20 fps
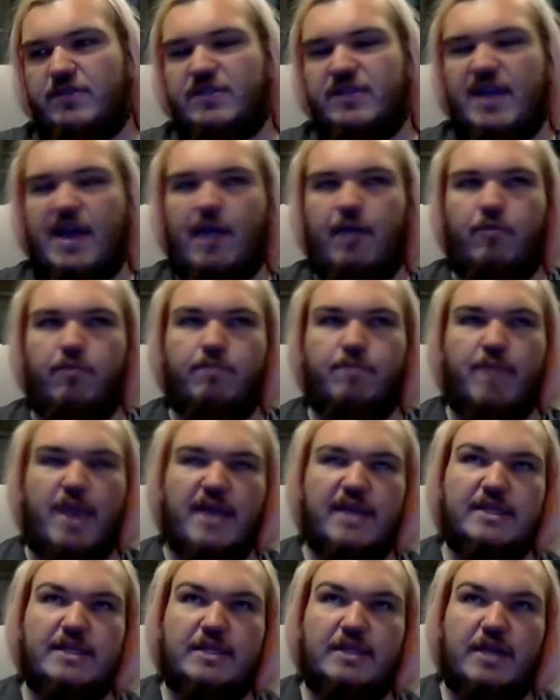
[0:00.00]
Now,
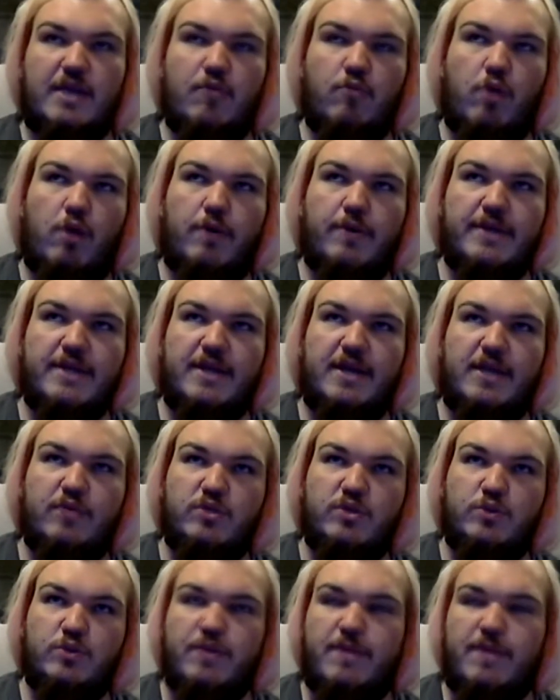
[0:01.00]
basically what we did
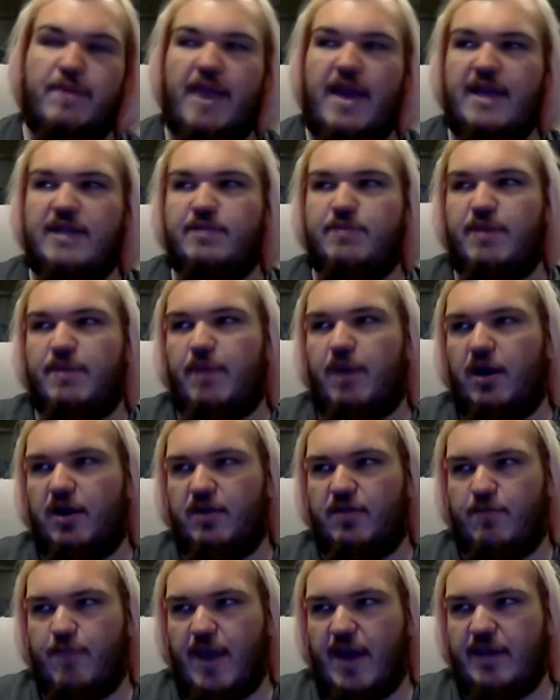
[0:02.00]
was we paid to be part of the
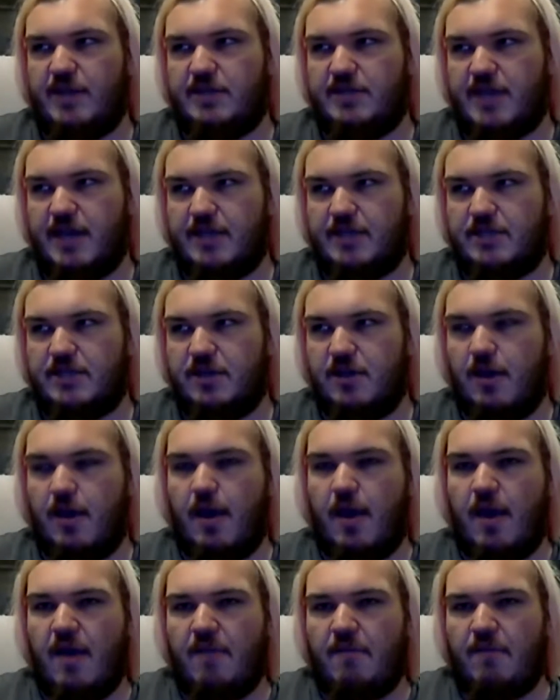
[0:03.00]
beta test,
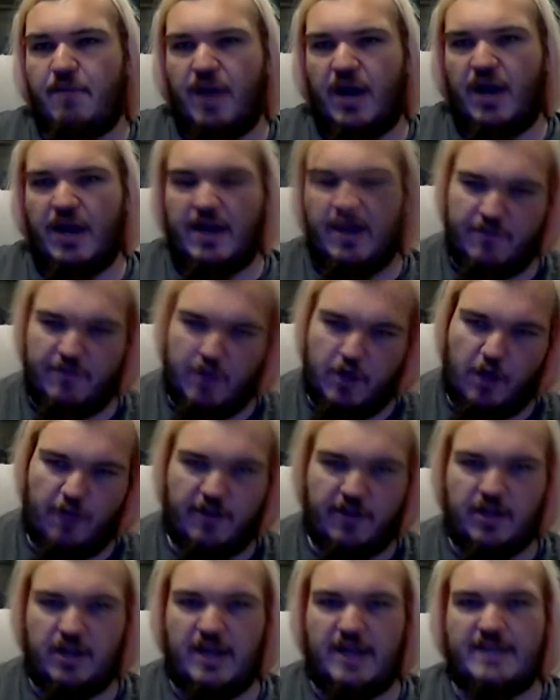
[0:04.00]
but if you got the
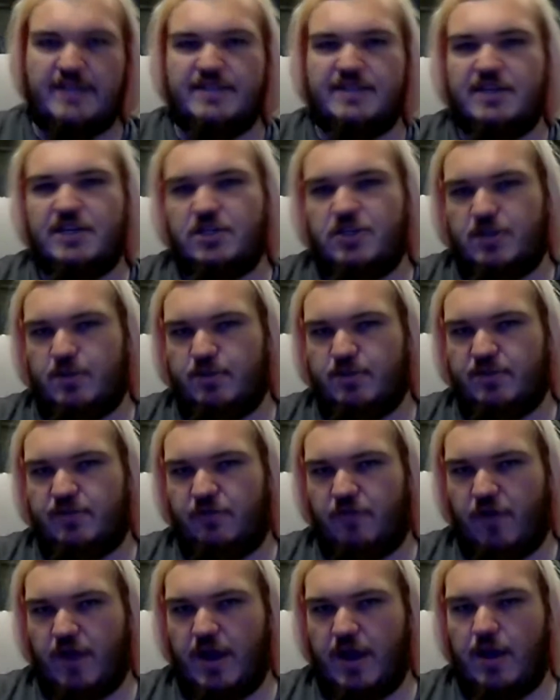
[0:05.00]
collector's edition, it was
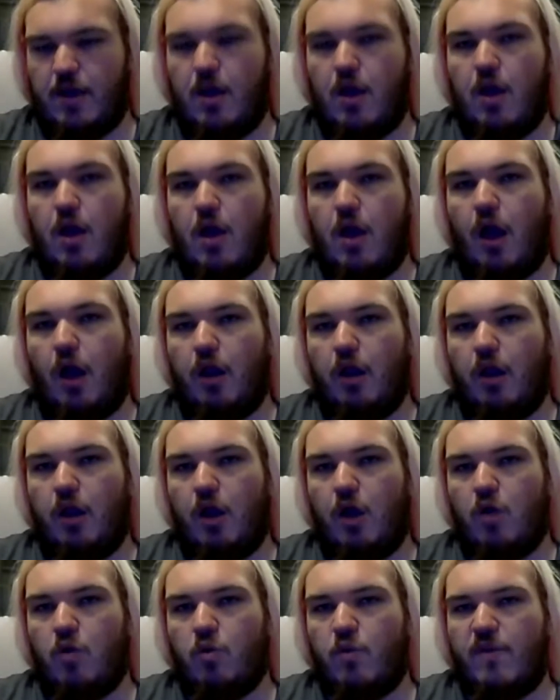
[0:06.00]
free,
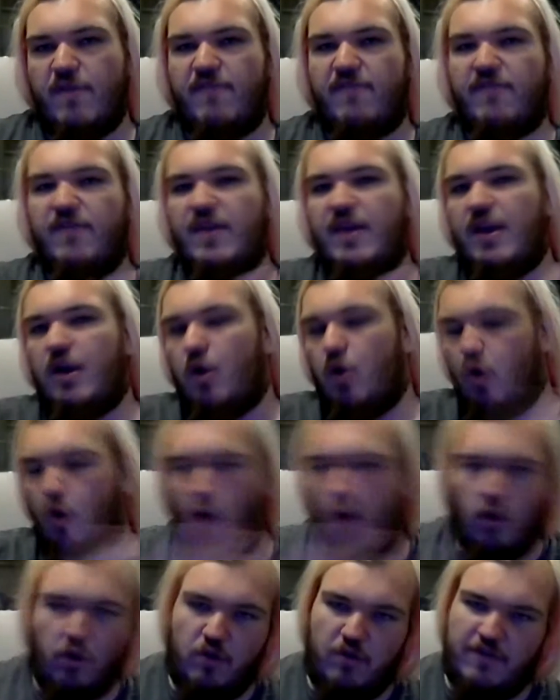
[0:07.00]
along with
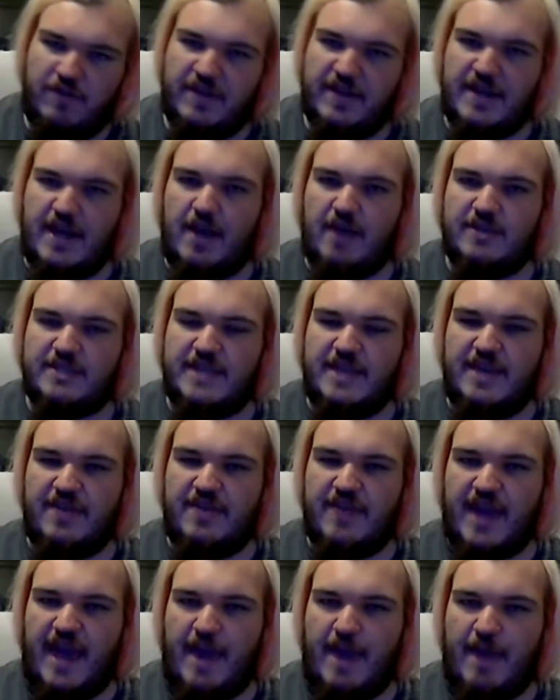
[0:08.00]
all the DLC
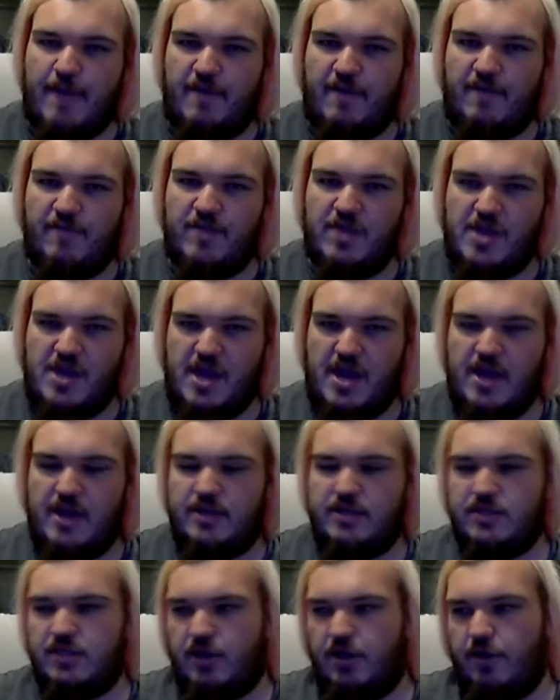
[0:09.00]
that came out for the year.
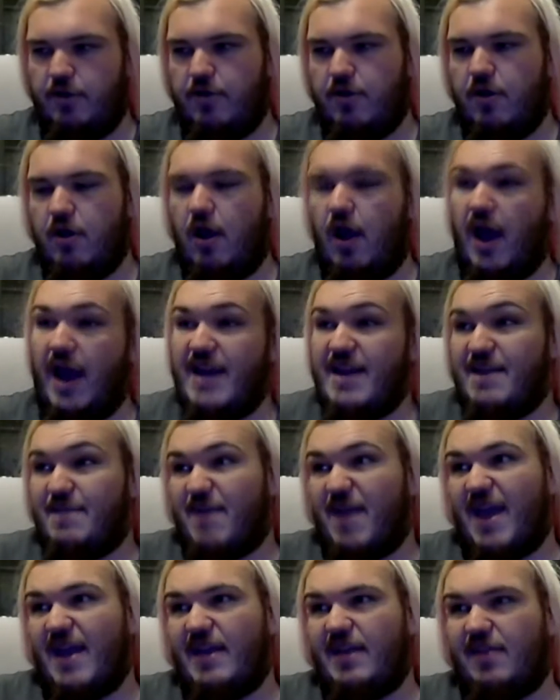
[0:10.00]
So I didn't
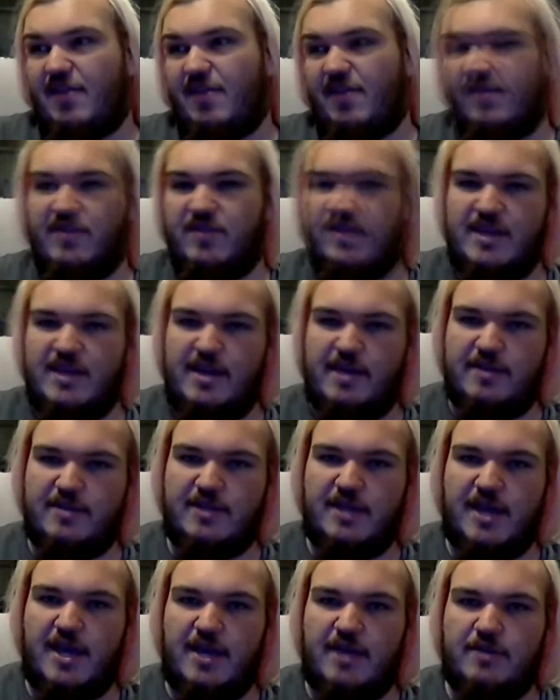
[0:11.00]
pay anything for the
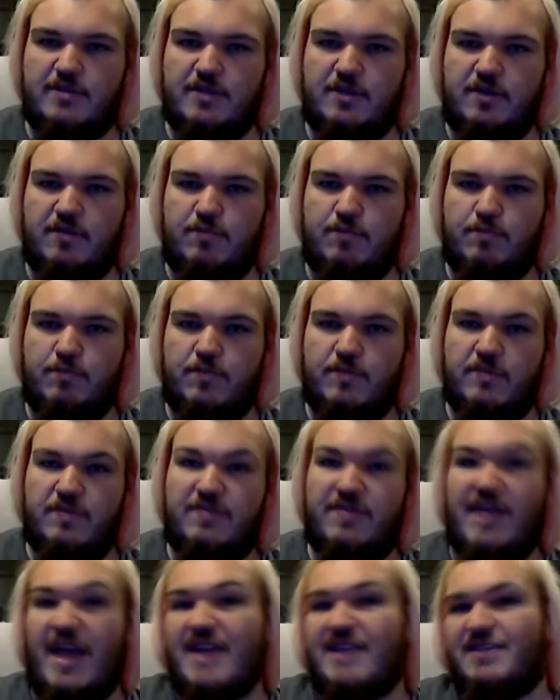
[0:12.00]
DLC. So
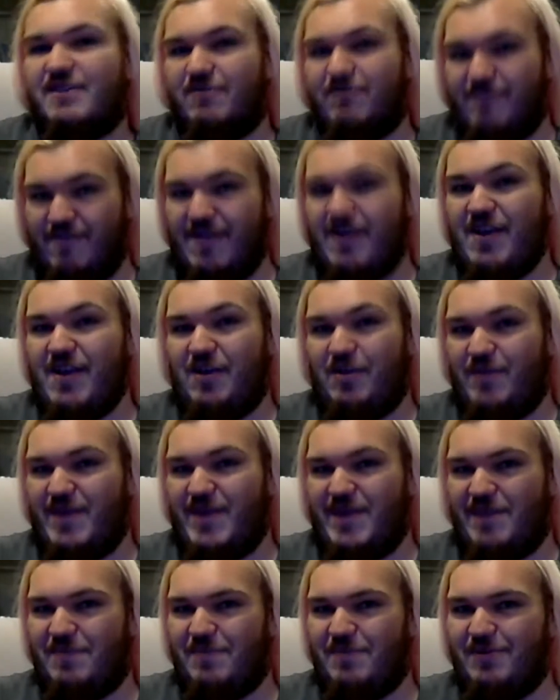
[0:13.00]
that's a real
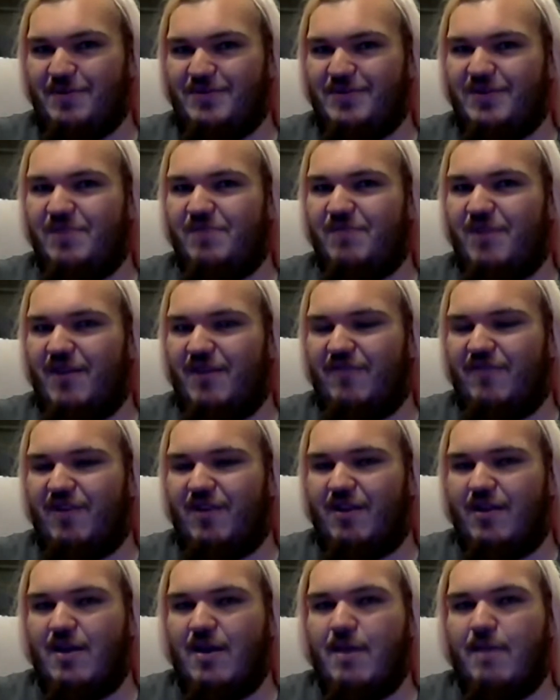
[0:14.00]
big boost on my front.
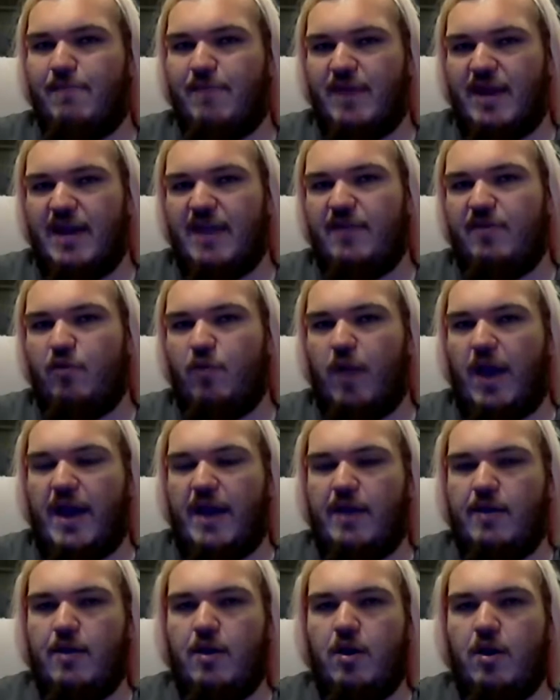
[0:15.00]
But either way,
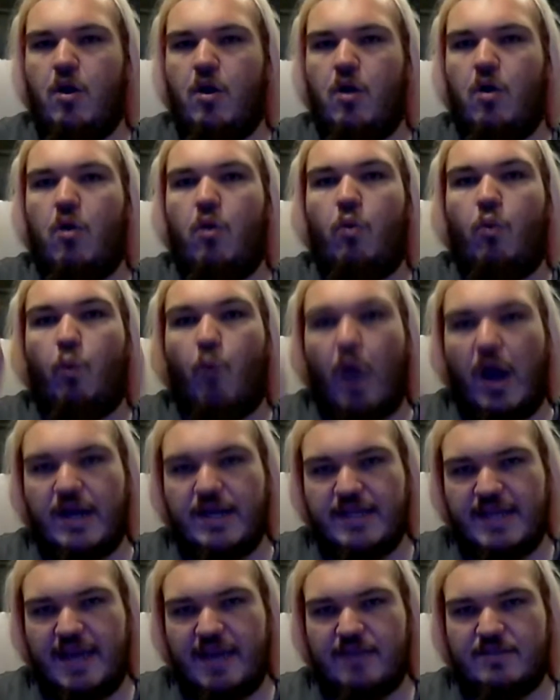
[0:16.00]
one
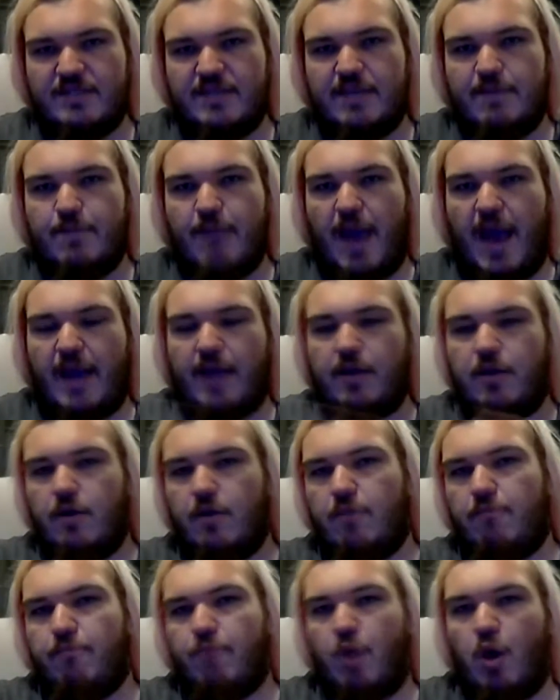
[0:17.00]
DLC pack
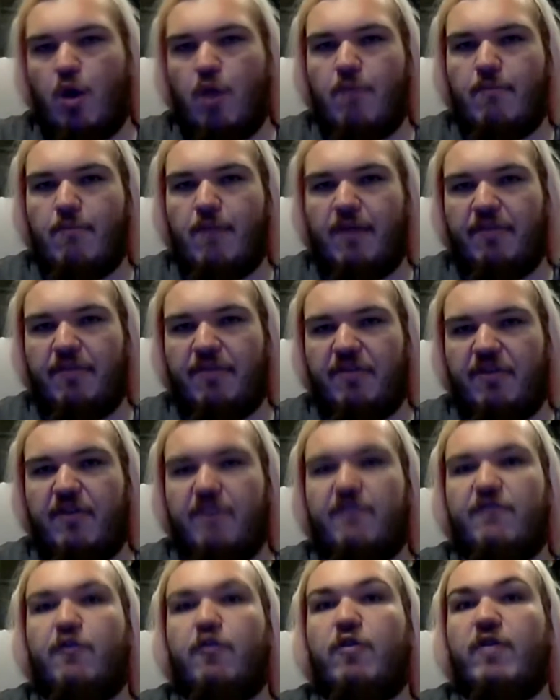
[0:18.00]
per month
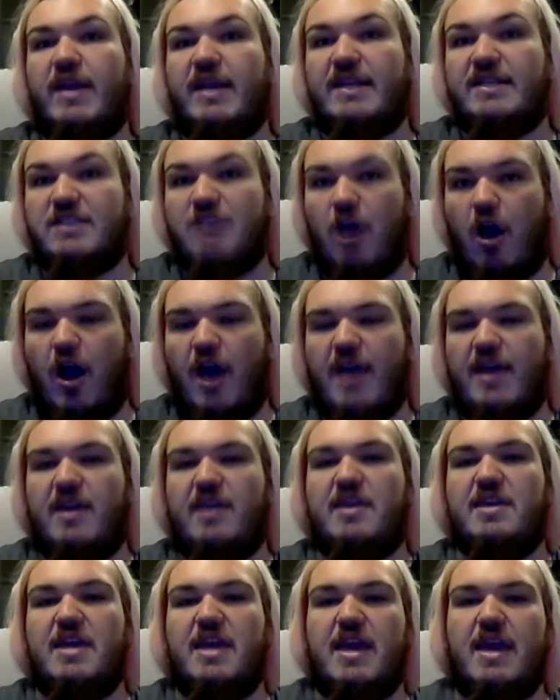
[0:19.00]
for an entire
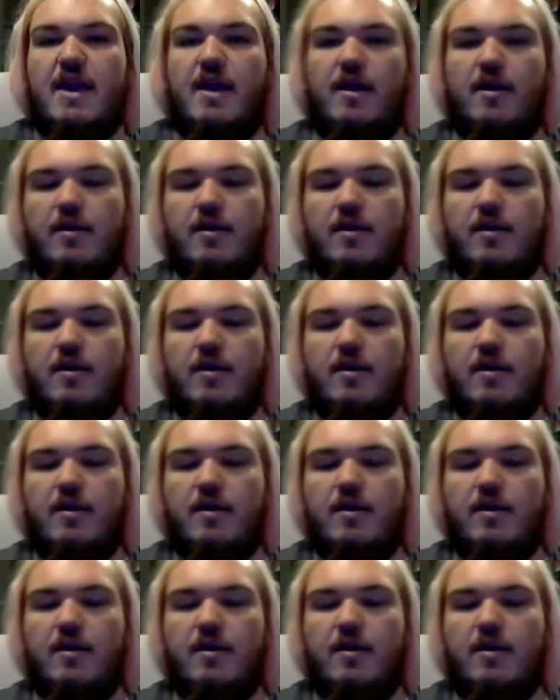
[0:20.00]
year.